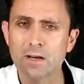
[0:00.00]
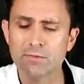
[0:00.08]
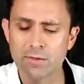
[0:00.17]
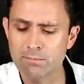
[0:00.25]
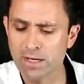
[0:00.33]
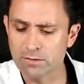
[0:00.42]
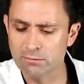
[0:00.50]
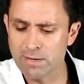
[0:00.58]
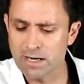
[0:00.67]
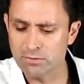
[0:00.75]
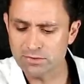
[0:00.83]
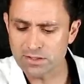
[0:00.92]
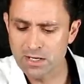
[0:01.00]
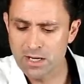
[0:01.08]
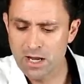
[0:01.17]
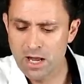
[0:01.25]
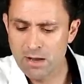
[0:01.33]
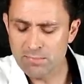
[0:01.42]
of the metal mount.
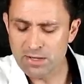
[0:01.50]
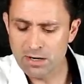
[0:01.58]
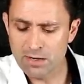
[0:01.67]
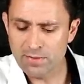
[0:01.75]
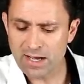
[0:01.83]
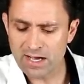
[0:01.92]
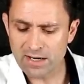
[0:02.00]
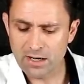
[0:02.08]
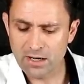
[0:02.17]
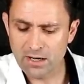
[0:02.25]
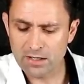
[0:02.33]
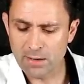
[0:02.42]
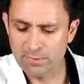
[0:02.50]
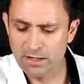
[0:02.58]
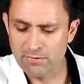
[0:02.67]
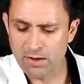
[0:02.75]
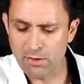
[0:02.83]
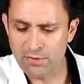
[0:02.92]
Beyond that, uh, a couple
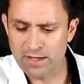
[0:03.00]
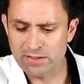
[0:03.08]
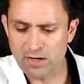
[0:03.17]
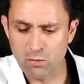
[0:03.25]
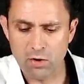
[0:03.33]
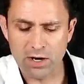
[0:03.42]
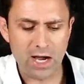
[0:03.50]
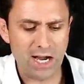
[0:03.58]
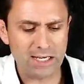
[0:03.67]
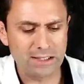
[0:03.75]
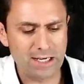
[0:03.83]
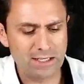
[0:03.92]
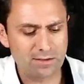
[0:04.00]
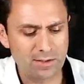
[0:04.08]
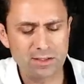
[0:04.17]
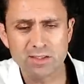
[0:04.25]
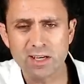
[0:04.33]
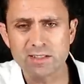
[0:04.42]
of other things I want to highlight.
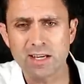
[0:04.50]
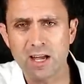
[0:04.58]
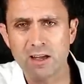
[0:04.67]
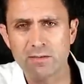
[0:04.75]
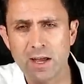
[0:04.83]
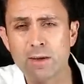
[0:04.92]
This does have